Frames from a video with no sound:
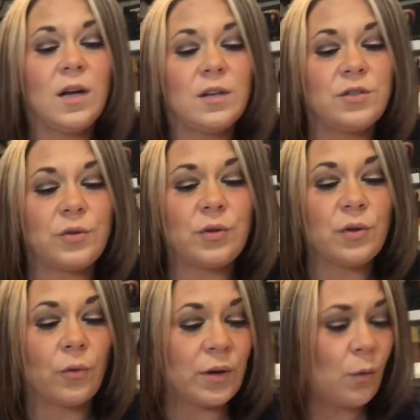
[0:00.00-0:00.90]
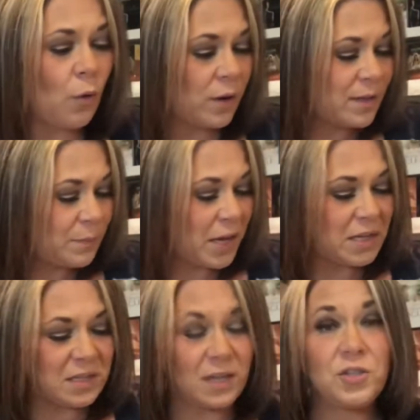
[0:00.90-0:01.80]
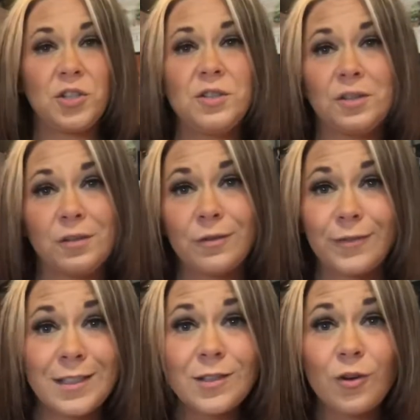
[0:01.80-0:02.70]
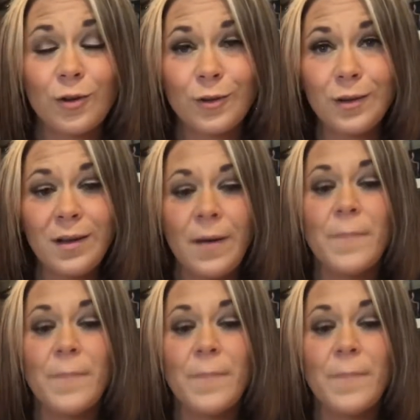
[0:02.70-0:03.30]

So you're going to want to pay attention to your physical